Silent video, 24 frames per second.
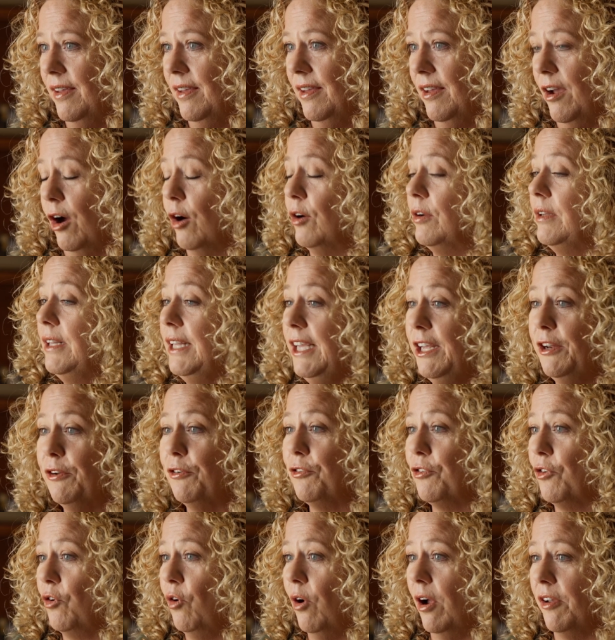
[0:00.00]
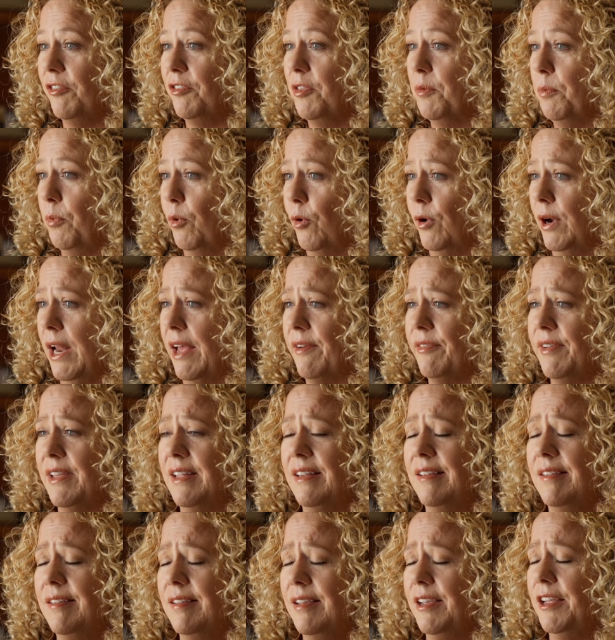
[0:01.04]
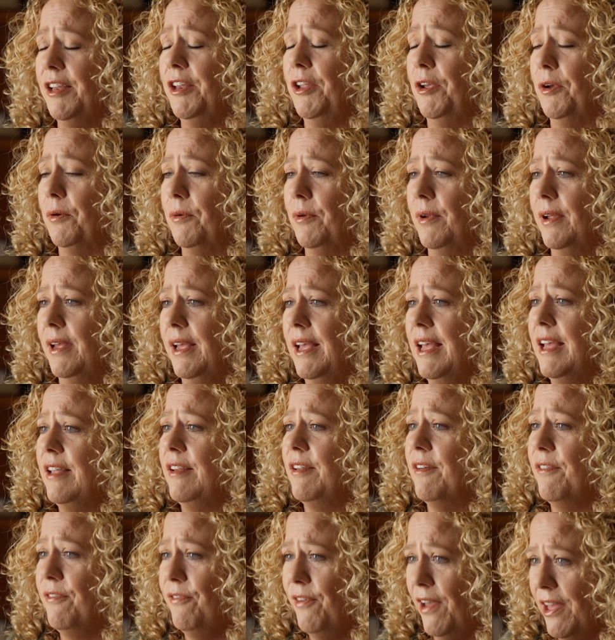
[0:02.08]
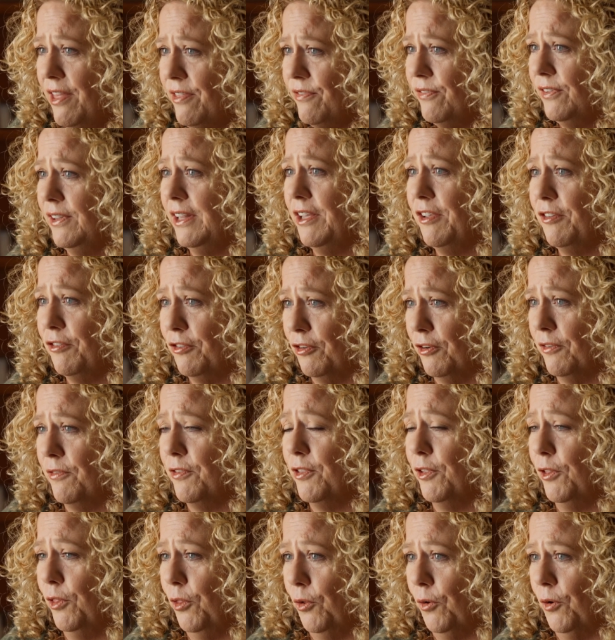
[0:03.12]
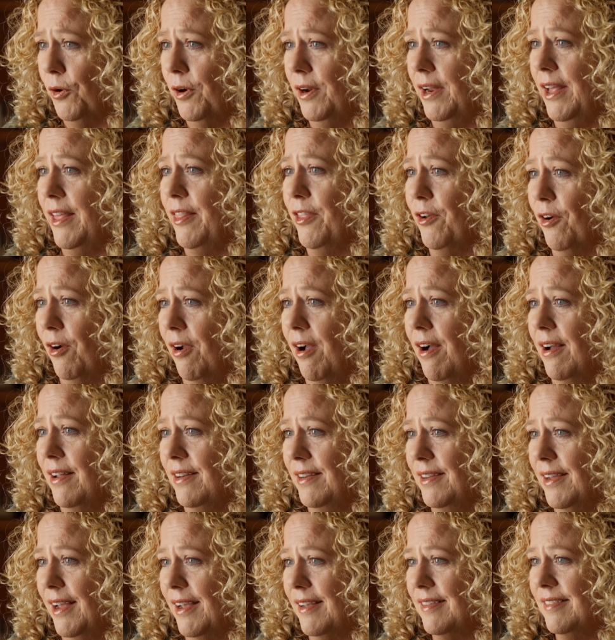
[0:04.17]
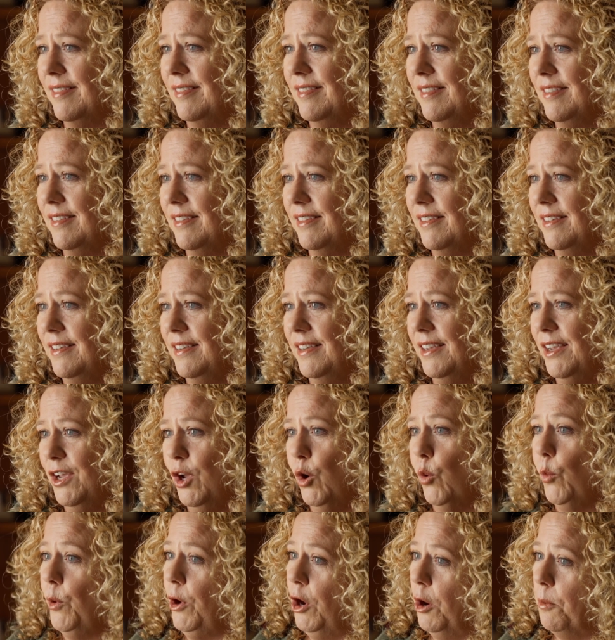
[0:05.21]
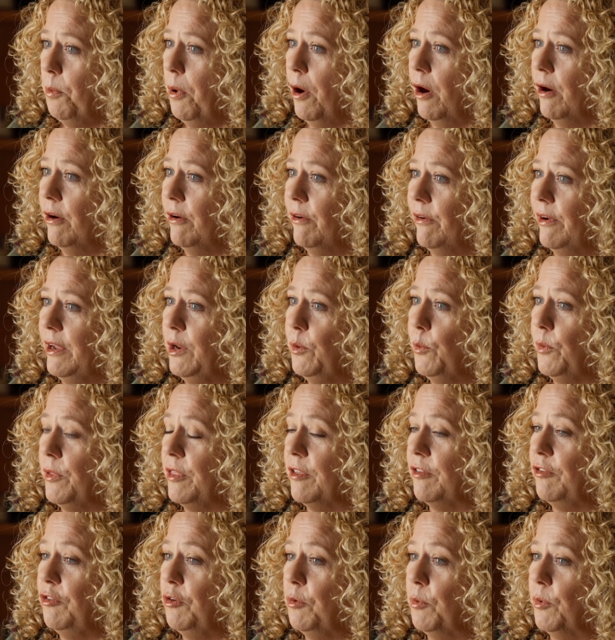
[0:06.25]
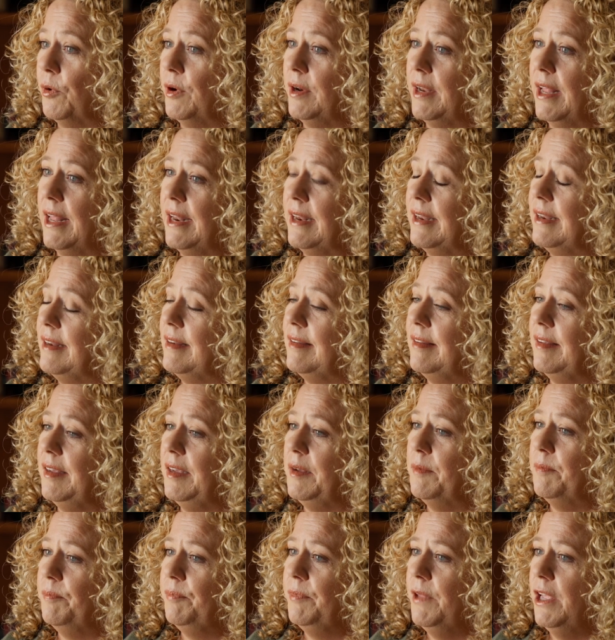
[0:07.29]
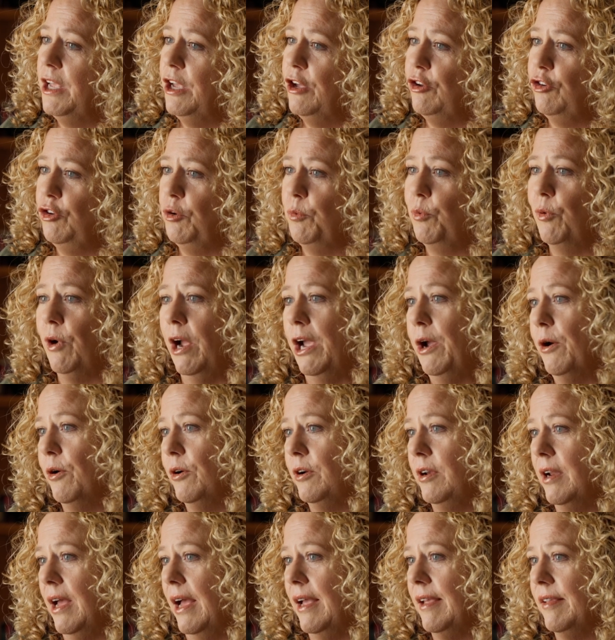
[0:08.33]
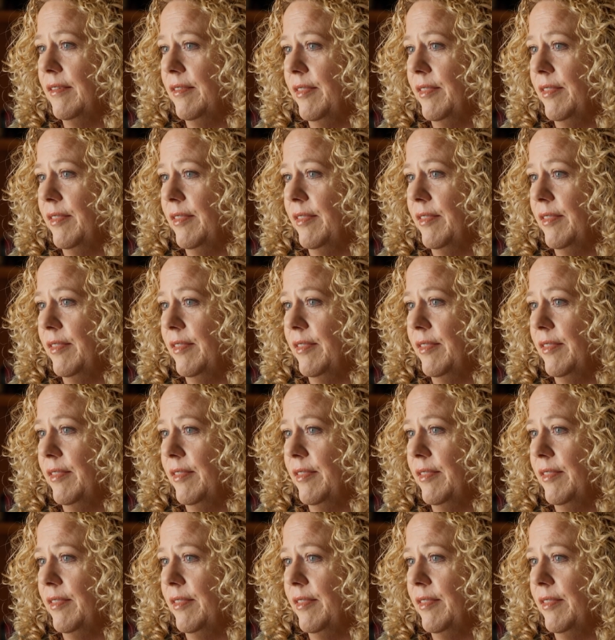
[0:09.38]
Our leaders across the board have continued to faithfully serve the Lord in their contexts. We are partnering with the superintendent team to prioritize